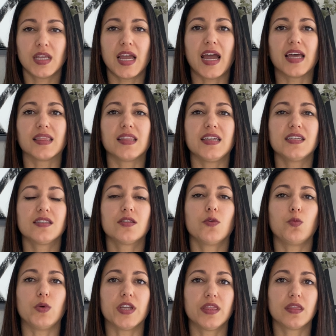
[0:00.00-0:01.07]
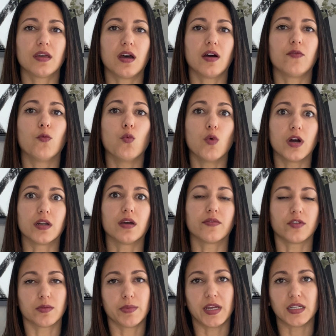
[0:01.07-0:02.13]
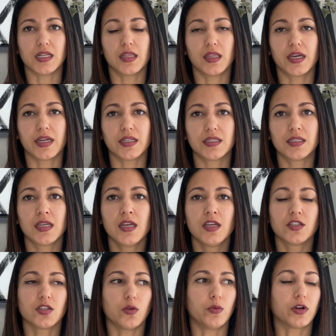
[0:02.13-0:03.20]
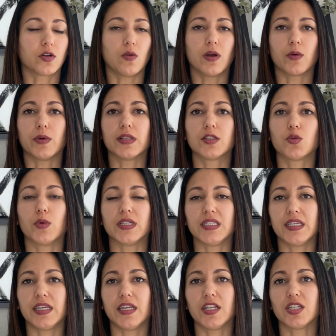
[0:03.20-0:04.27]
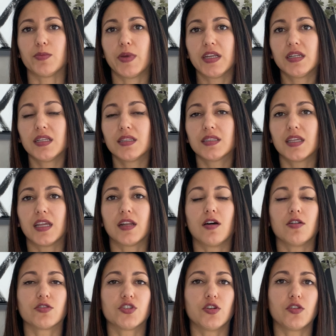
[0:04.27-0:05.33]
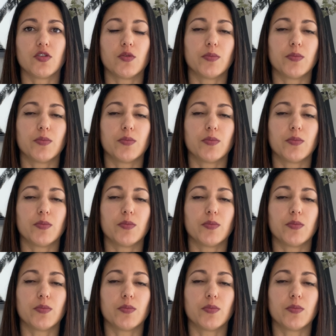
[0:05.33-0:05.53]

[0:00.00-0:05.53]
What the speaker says: at least the width of one of your pendant lights. So we're going with 20-inch pendants, and I'll show you a